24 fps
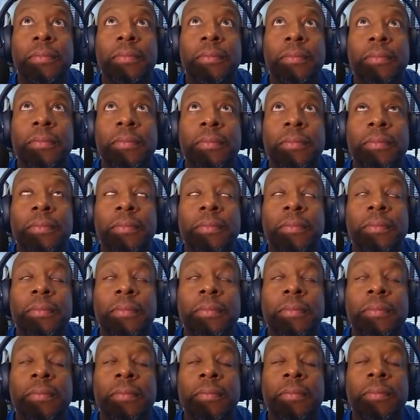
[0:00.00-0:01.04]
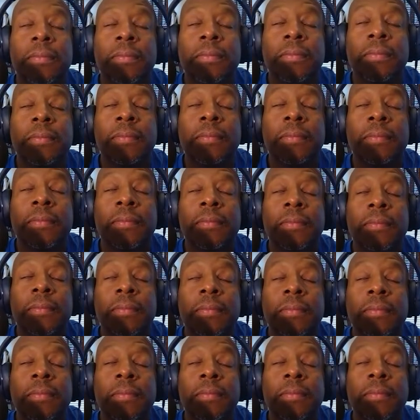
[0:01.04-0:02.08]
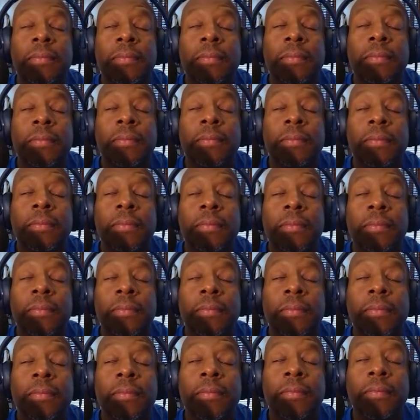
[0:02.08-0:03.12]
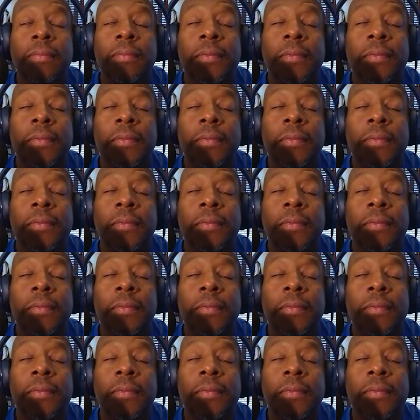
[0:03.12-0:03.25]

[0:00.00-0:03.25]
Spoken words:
The person shown says nothing.